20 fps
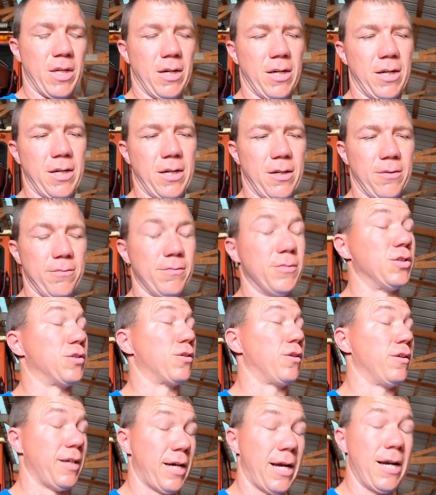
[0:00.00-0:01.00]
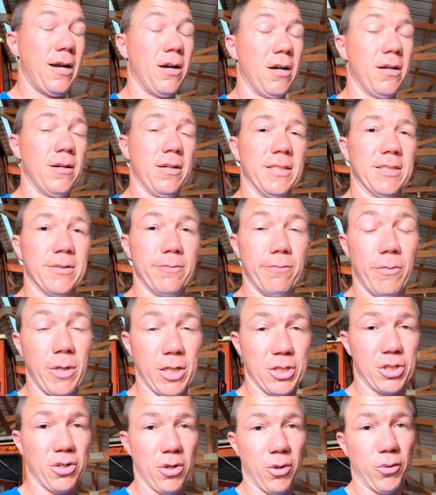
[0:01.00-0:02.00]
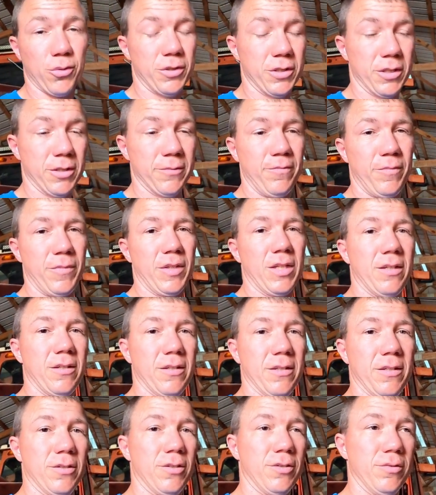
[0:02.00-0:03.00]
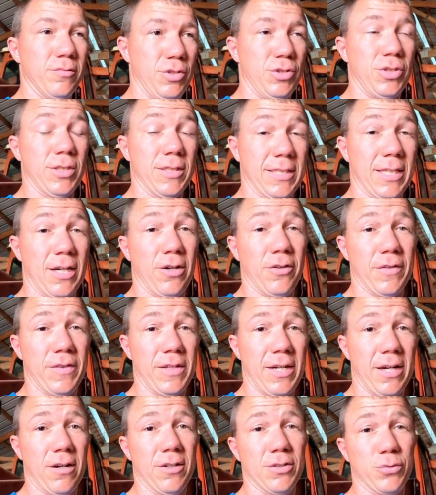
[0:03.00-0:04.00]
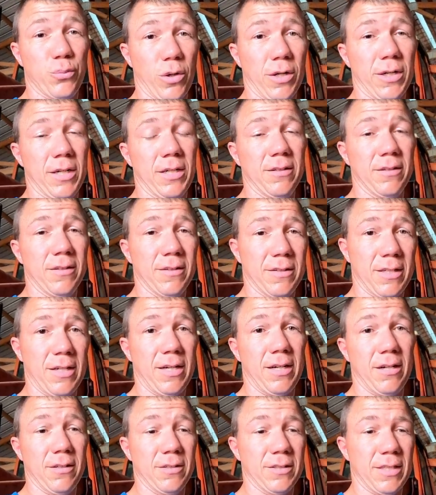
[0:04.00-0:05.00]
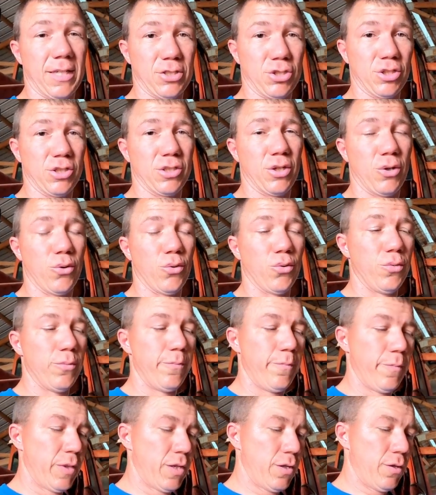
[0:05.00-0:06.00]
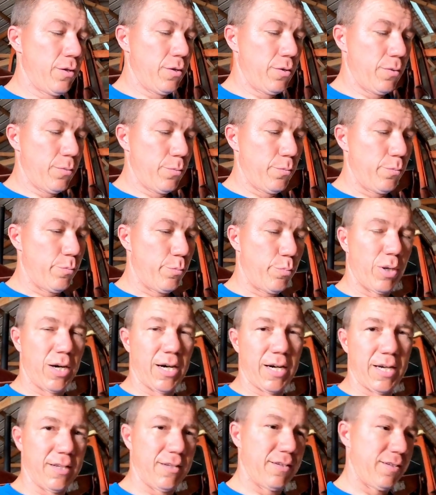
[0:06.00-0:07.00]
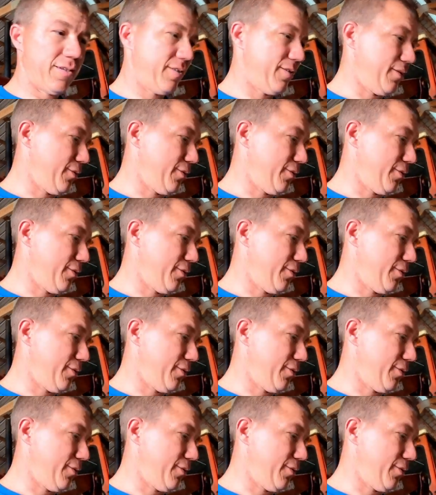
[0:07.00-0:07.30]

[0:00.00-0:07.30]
or sorry, the air is much colder. You can tell that the air is working and that the air is actually cold, but